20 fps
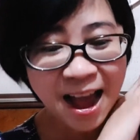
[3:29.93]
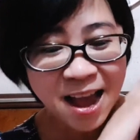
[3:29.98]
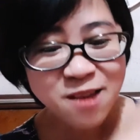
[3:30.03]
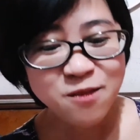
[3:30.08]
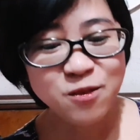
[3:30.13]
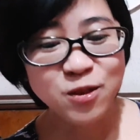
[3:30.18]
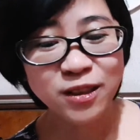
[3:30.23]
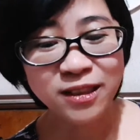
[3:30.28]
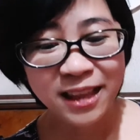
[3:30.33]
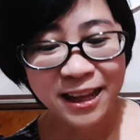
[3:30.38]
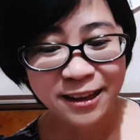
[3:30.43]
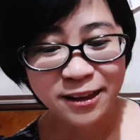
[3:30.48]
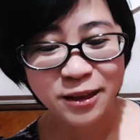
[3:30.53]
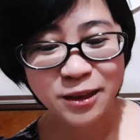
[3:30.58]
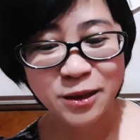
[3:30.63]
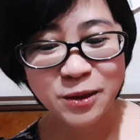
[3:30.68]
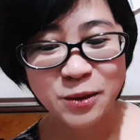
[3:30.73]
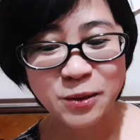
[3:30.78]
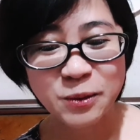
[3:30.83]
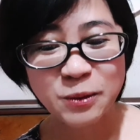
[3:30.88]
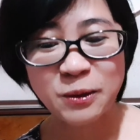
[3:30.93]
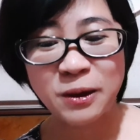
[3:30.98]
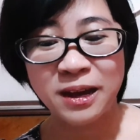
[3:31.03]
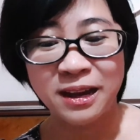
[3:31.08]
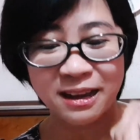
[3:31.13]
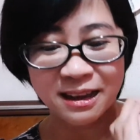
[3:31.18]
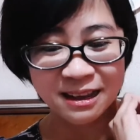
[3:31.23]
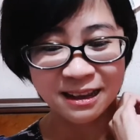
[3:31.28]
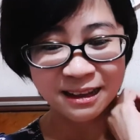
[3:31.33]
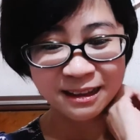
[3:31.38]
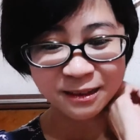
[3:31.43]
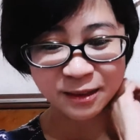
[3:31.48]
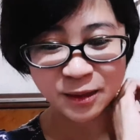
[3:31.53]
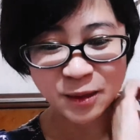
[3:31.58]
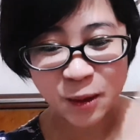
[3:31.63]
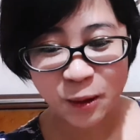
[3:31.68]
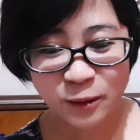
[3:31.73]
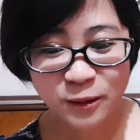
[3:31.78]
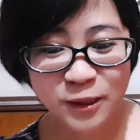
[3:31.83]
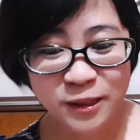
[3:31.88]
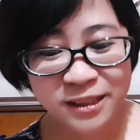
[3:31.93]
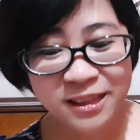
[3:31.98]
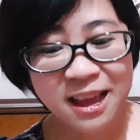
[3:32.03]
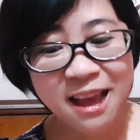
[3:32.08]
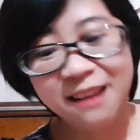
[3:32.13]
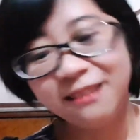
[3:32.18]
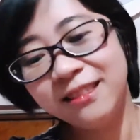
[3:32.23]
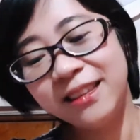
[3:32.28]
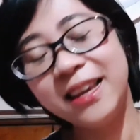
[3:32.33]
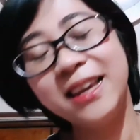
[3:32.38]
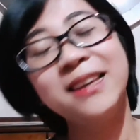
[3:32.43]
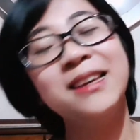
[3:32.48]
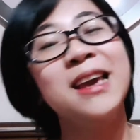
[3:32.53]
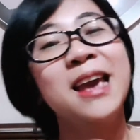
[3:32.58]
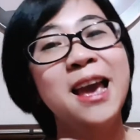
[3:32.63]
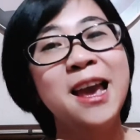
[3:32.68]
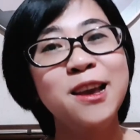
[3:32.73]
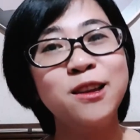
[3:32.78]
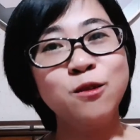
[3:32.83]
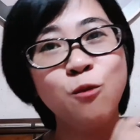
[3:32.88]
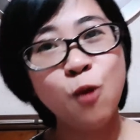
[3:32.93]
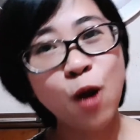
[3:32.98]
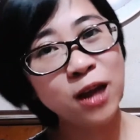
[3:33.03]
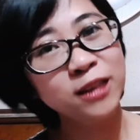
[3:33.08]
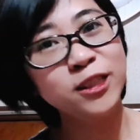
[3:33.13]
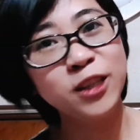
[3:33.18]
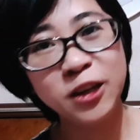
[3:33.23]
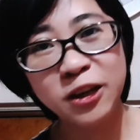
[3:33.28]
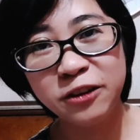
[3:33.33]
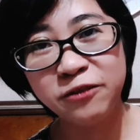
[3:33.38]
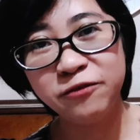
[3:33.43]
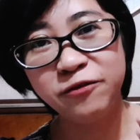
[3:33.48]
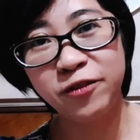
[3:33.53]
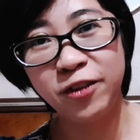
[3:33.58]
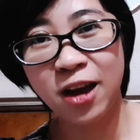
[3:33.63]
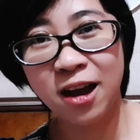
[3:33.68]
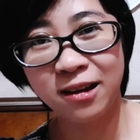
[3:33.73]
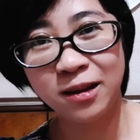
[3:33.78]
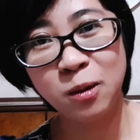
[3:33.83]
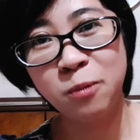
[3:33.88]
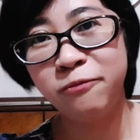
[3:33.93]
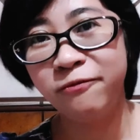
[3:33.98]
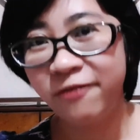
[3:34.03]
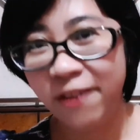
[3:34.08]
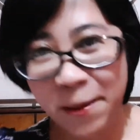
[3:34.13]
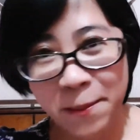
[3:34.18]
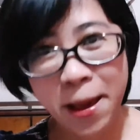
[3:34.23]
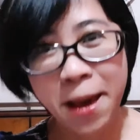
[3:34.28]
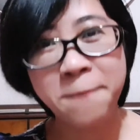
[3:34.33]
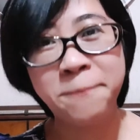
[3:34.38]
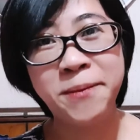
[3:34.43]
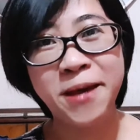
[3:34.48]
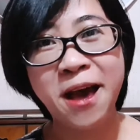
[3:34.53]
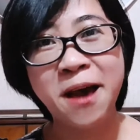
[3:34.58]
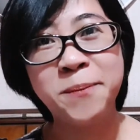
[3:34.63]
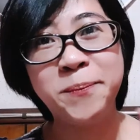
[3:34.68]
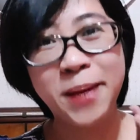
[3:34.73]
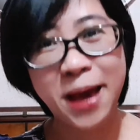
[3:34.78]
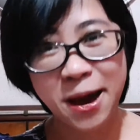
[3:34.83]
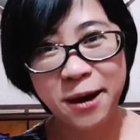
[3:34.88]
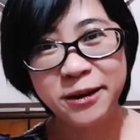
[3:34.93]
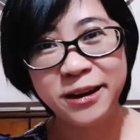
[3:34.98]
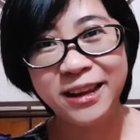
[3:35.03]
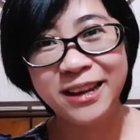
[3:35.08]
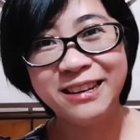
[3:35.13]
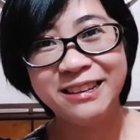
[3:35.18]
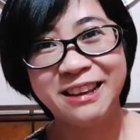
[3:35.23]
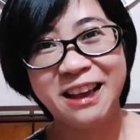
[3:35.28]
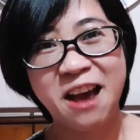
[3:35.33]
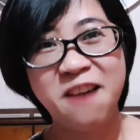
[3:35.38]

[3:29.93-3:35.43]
will let you go to that link and watch her vlog about it.